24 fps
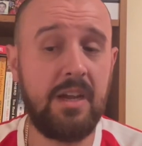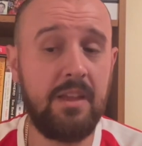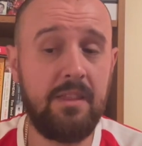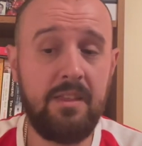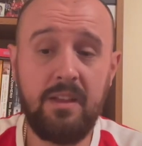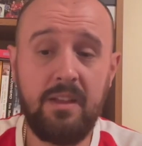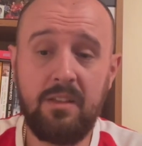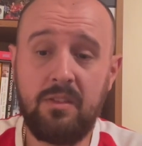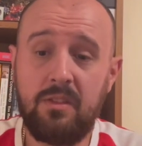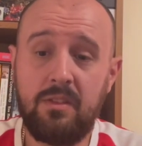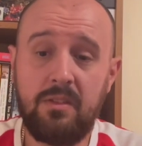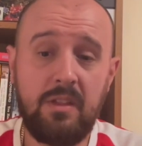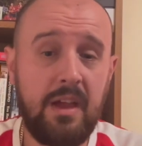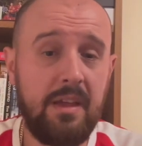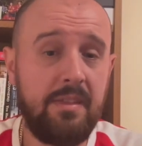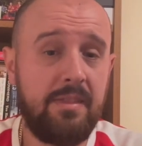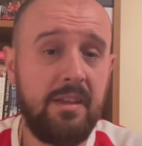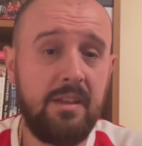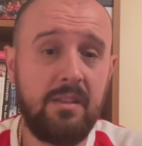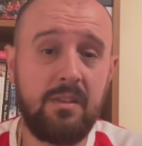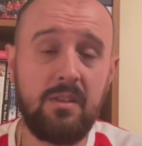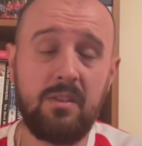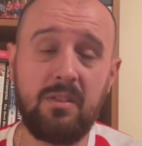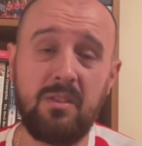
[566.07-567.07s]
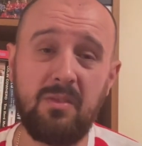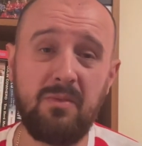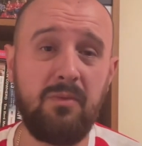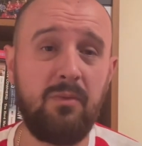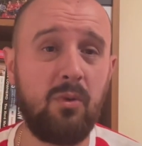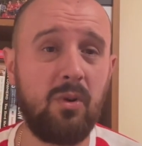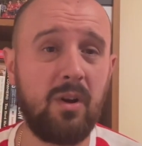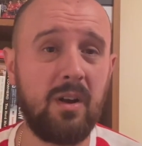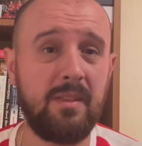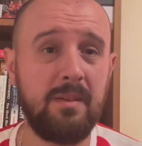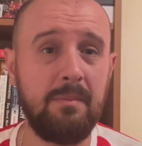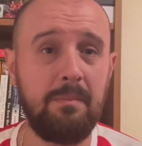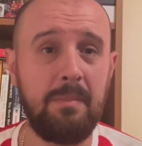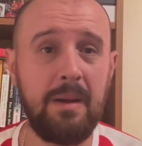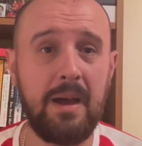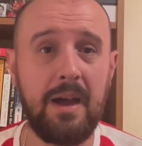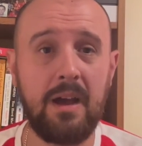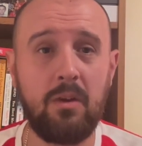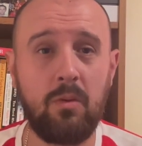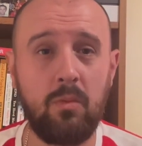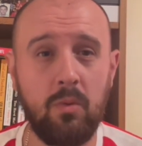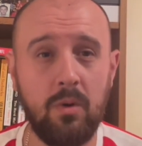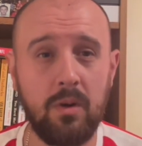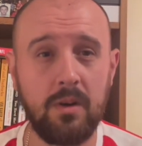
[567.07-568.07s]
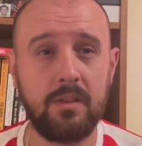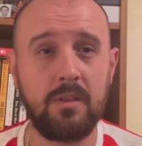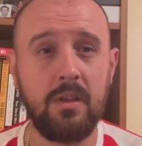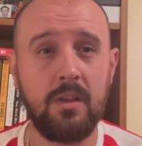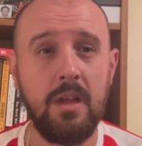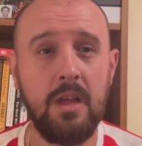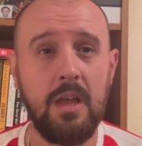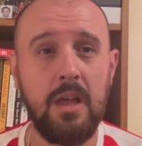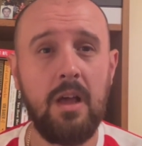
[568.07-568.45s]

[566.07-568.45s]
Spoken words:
I think that the 4 at the back worked